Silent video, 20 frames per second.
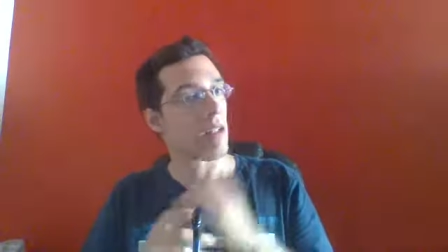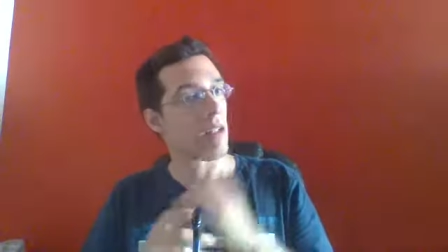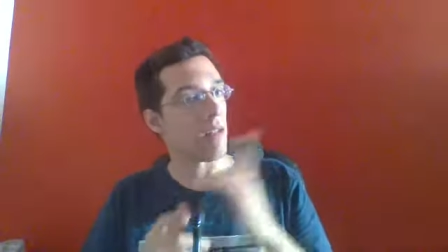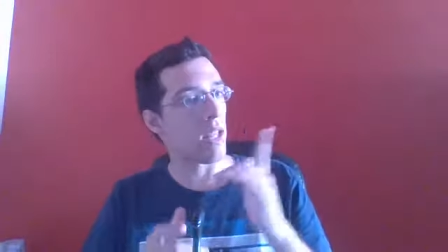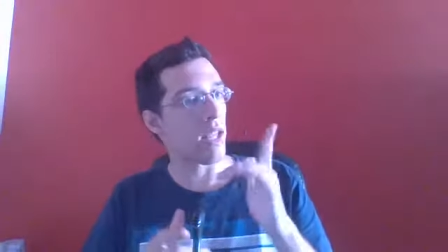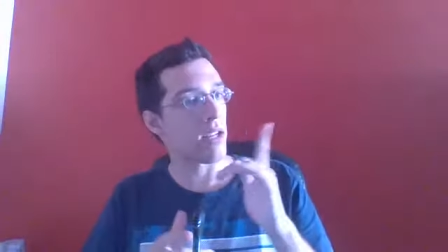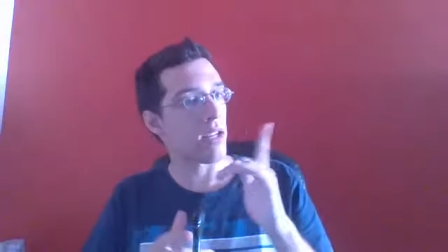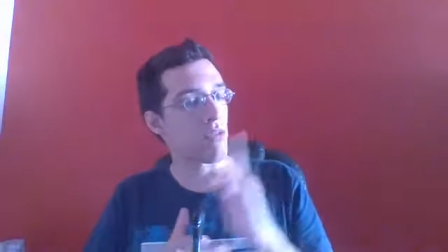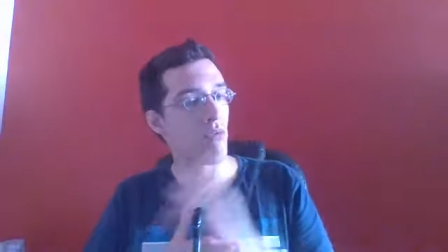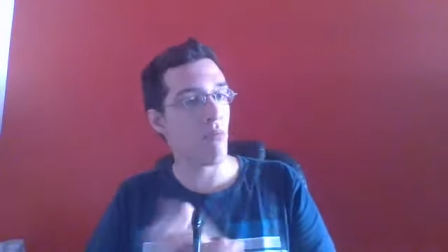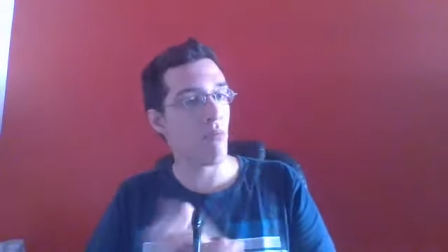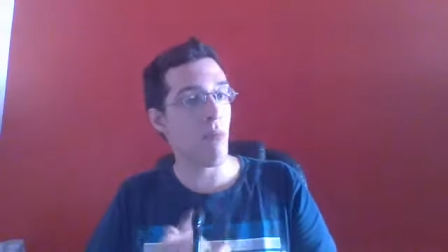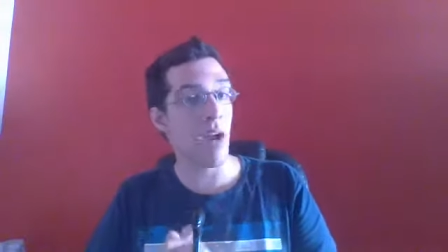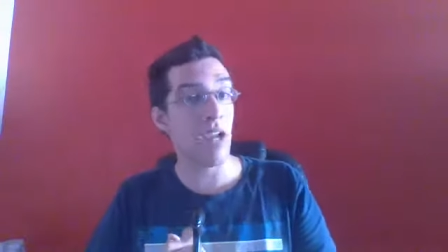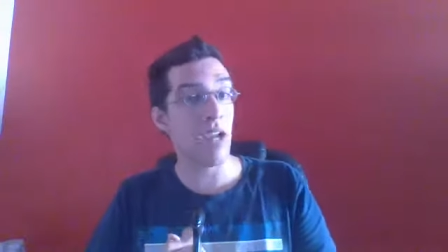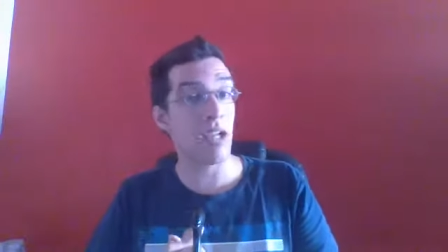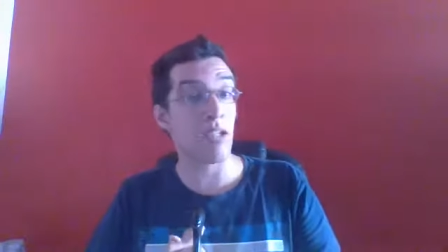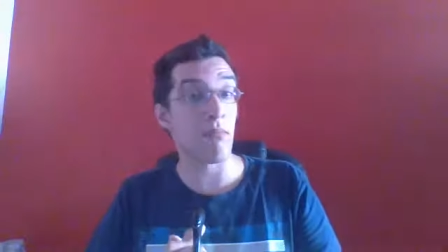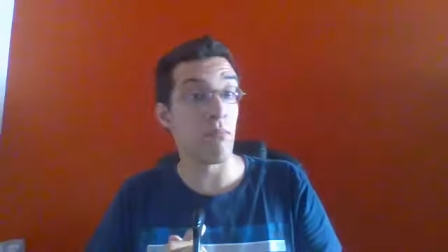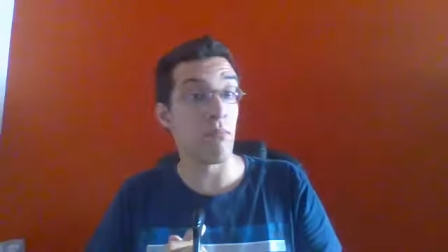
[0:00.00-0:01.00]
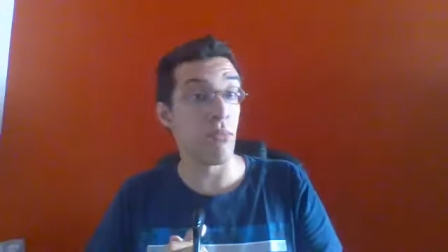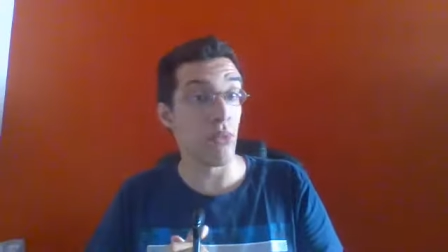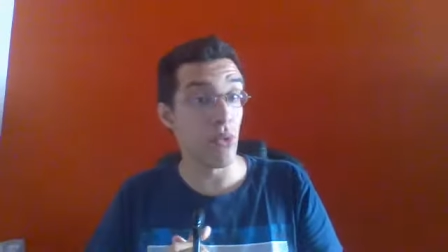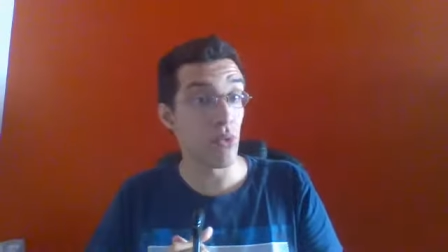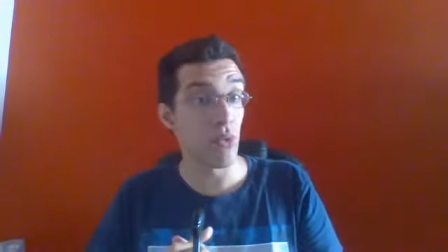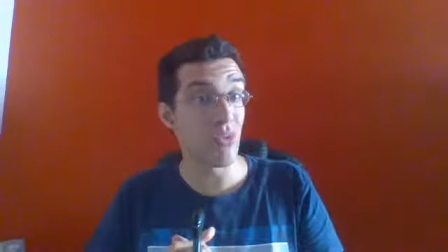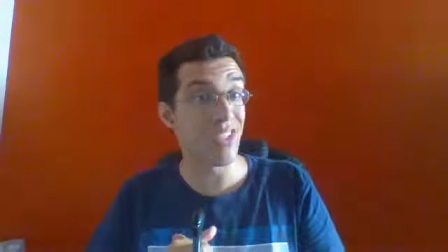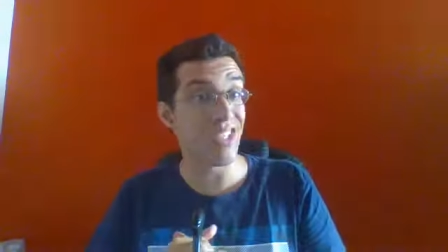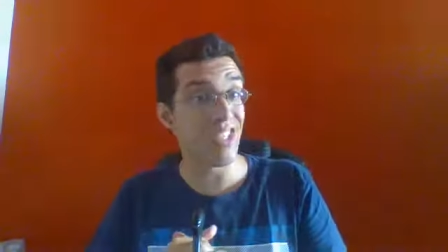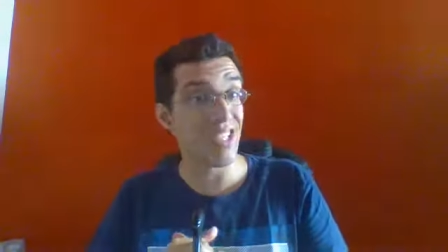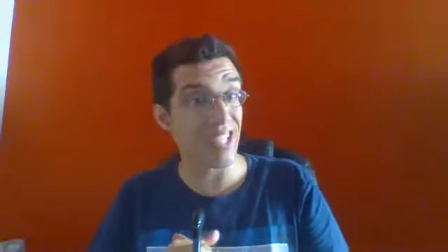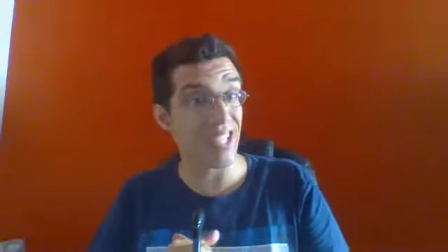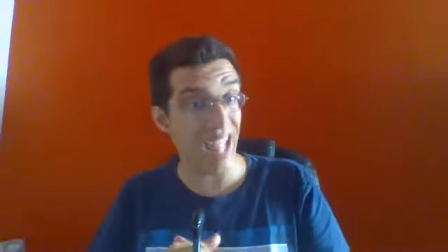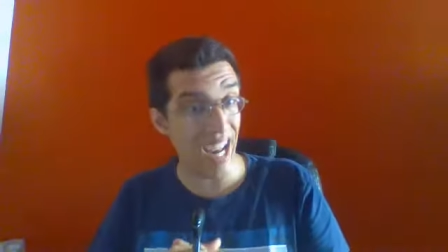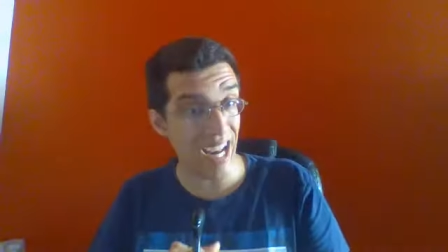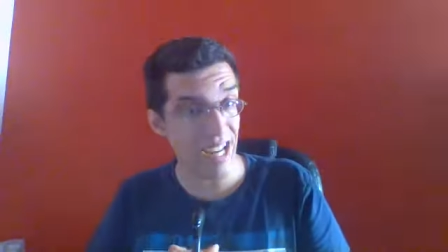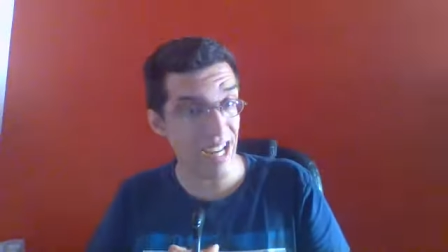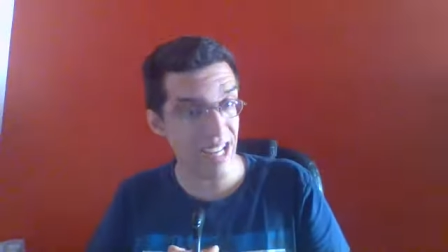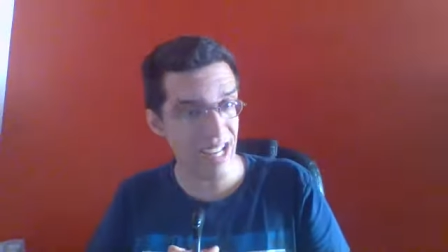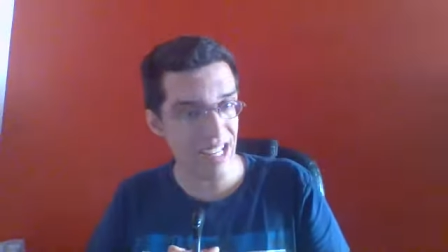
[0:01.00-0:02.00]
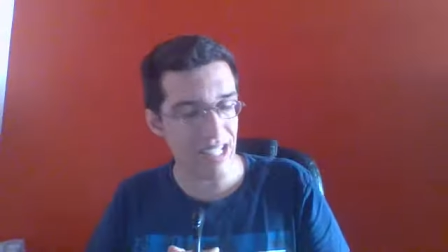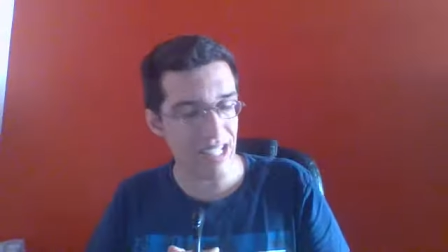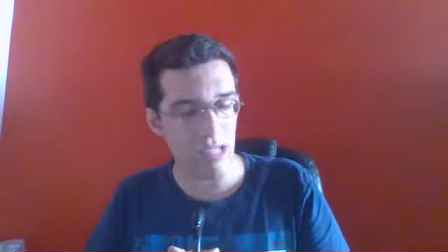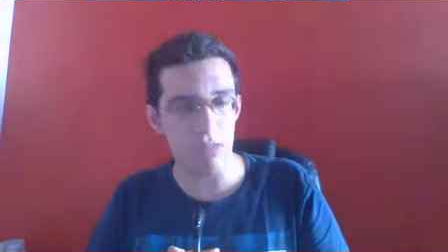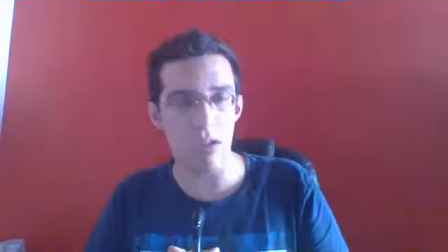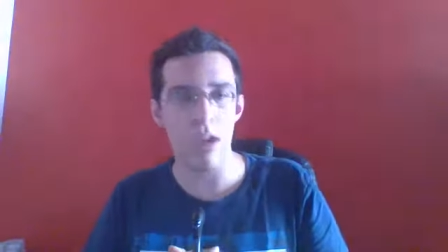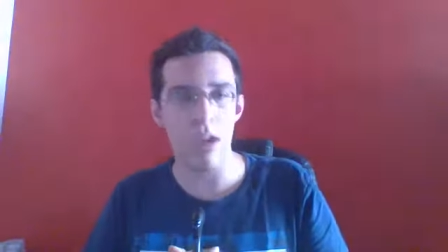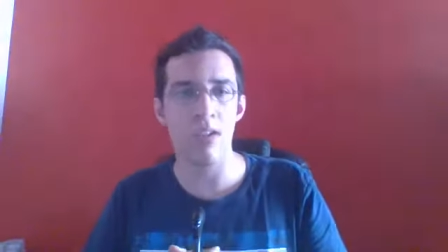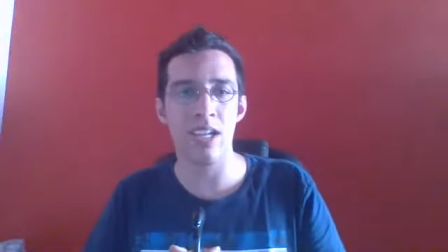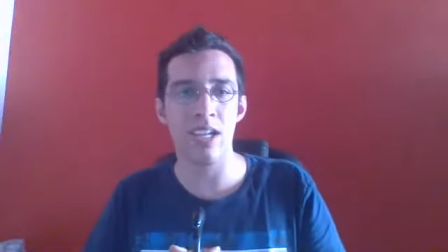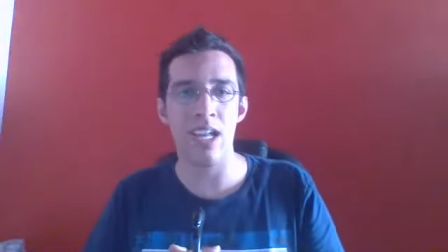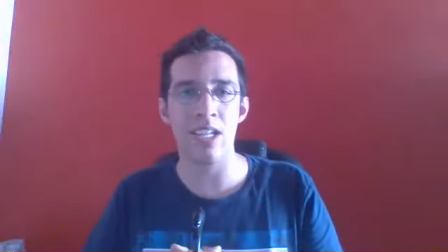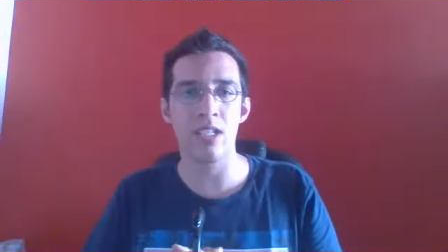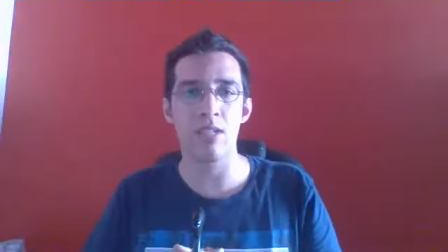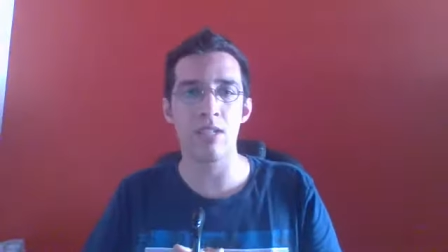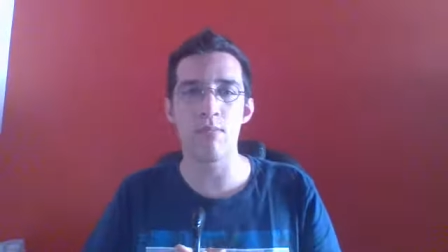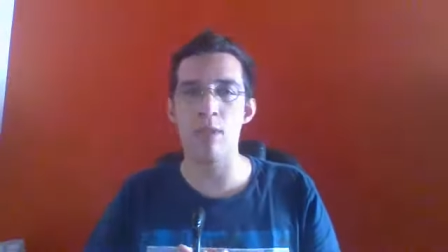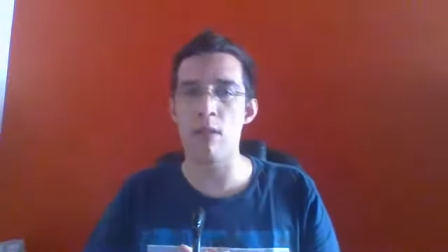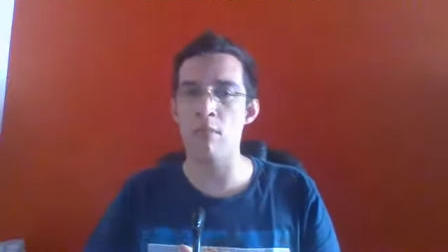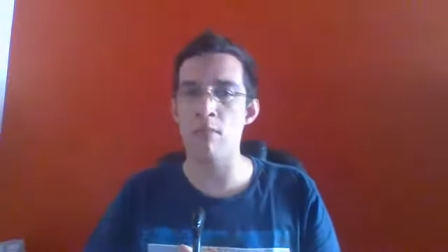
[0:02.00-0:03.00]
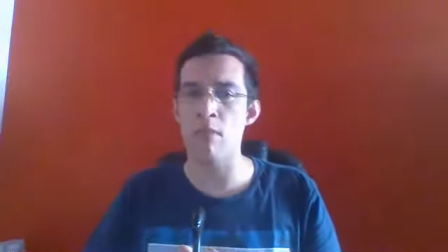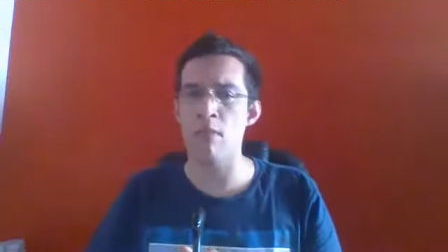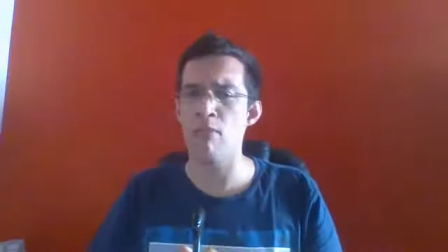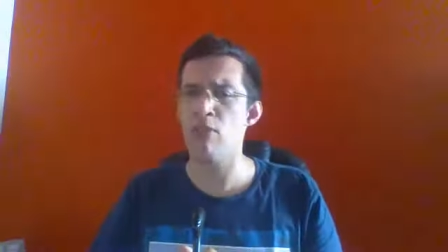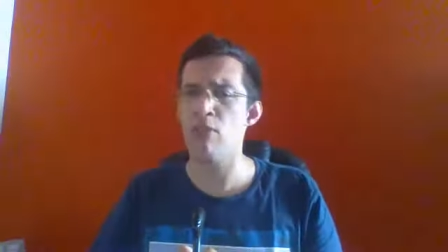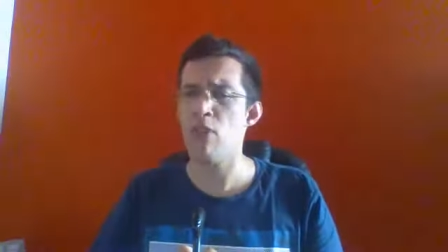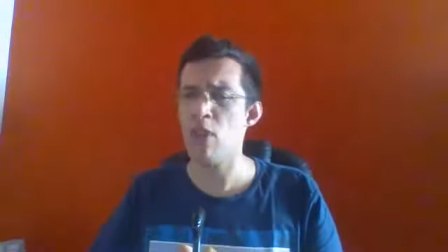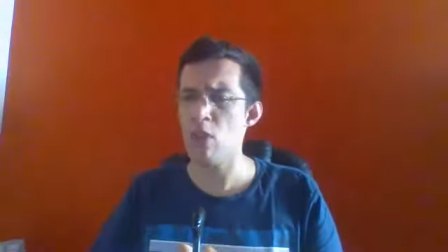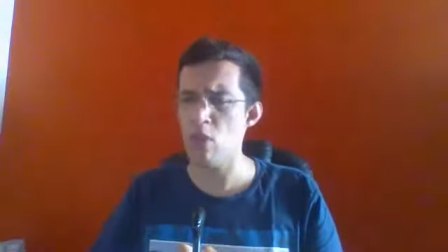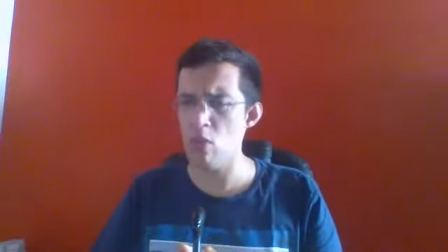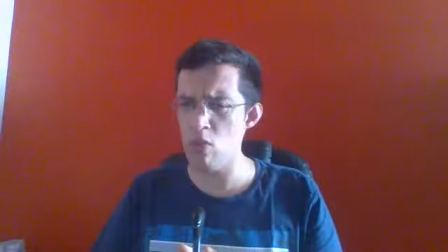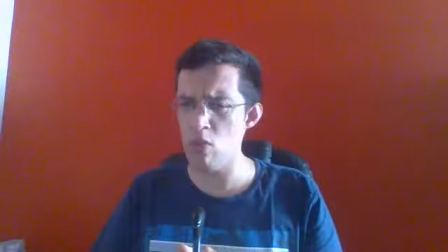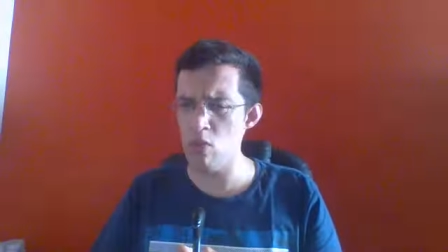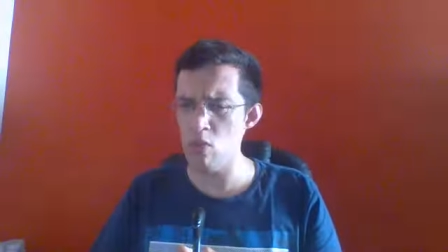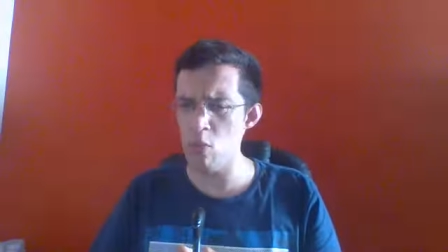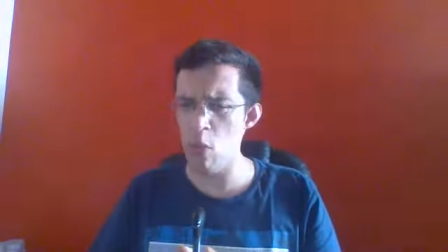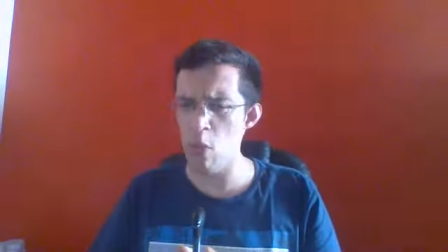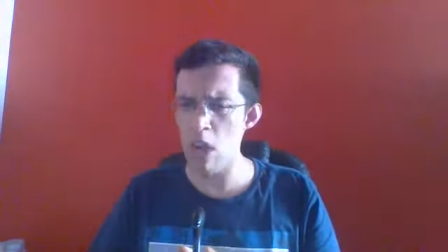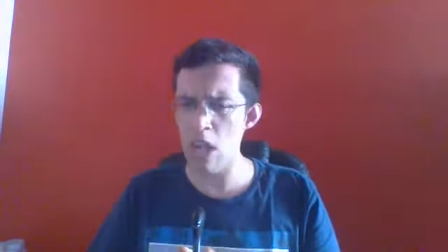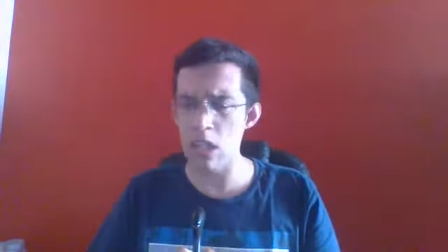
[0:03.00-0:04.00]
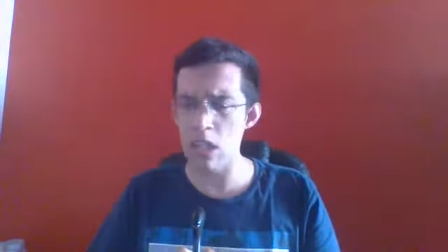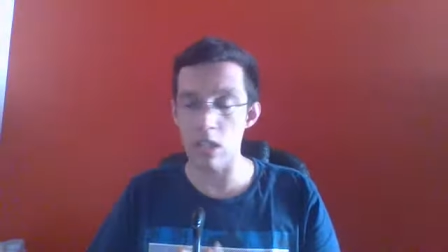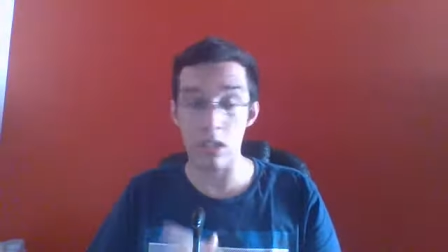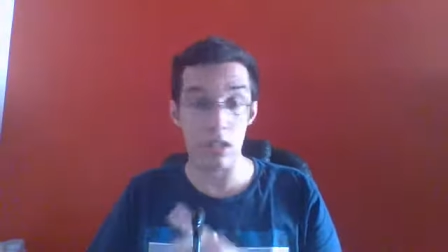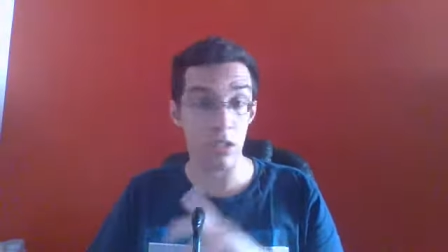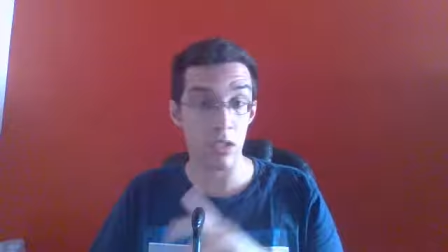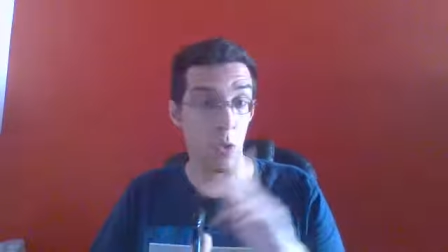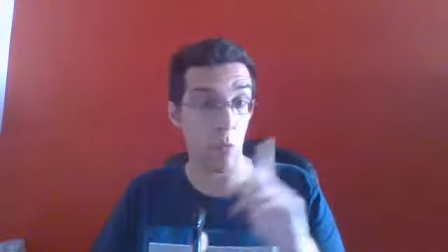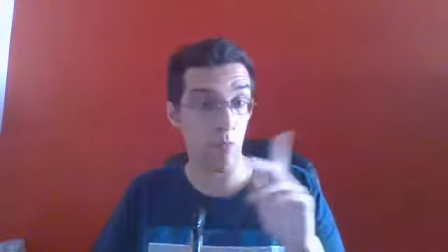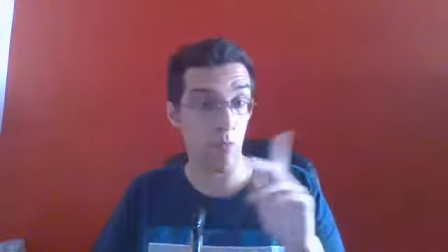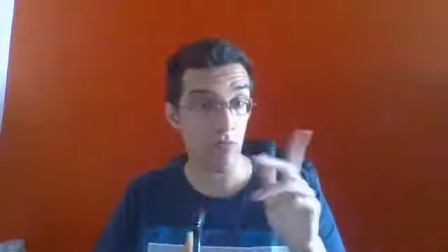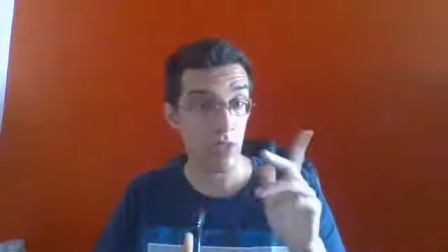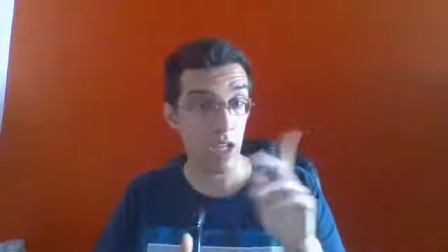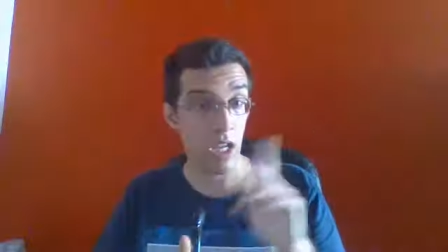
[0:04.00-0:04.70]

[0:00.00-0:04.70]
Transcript: Let us remind, Brook stand his ground against Big Mom for a good while, so